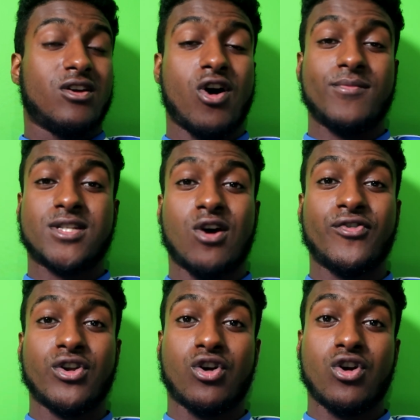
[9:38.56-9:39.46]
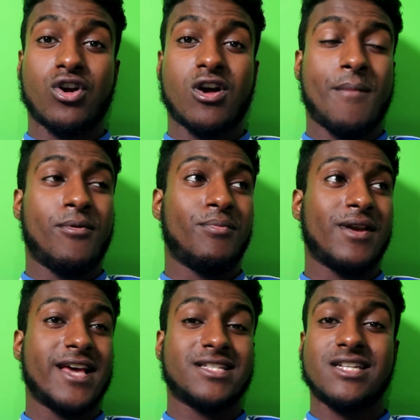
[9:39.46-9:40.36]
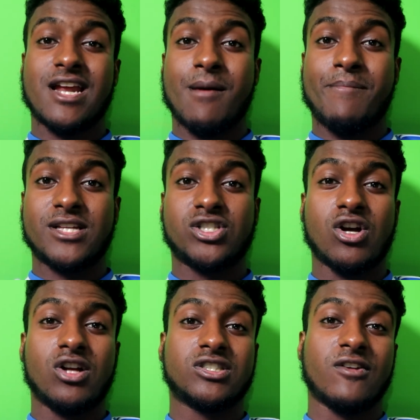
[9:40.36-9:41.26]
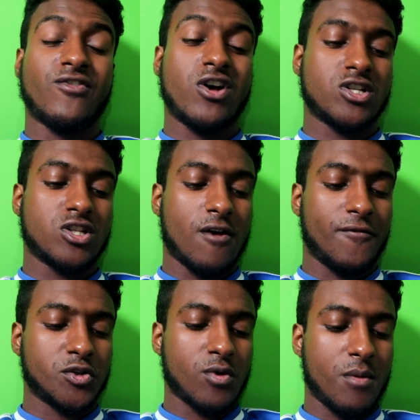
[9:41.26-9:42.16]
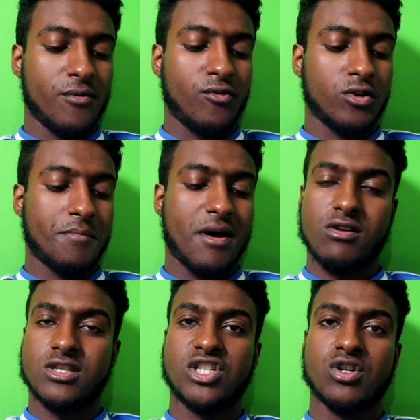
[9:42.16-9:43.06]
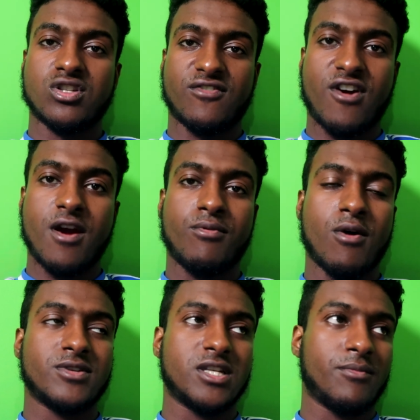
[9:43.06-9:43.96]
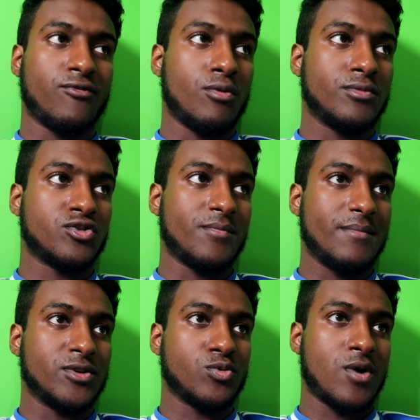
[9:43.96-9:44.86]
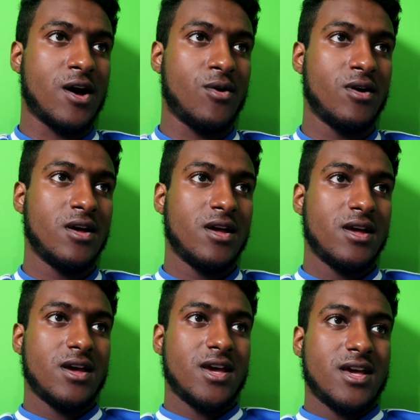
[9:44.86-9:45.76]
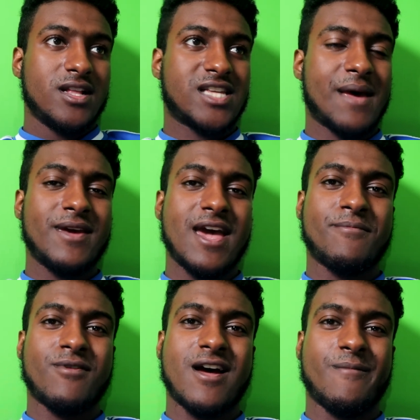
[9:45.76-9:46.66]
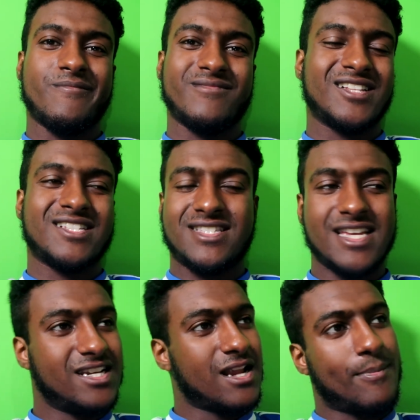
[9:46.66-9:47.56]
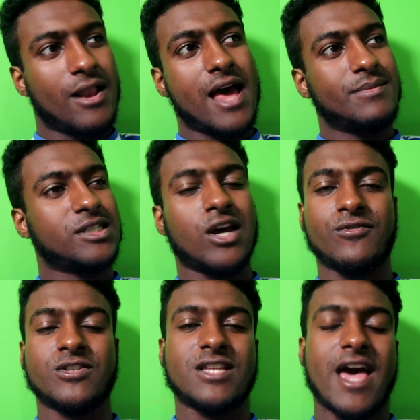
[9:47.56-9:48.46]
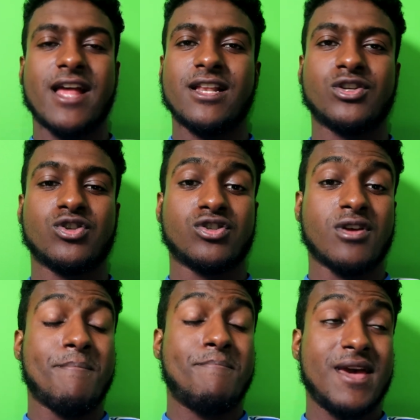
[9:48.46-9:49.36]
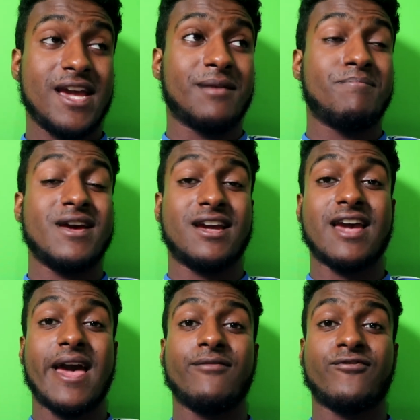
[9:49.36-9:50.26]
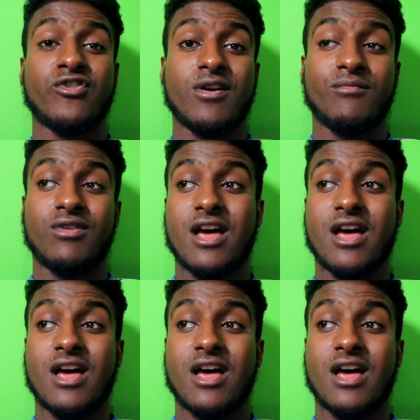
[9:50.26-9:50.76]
Got himself in a good couple places. He had our best chance the first half as well before the penalty, so it was a very promising performance from him as well. Tammy Abraham didn't apply himself today, and this was a big, big game for him.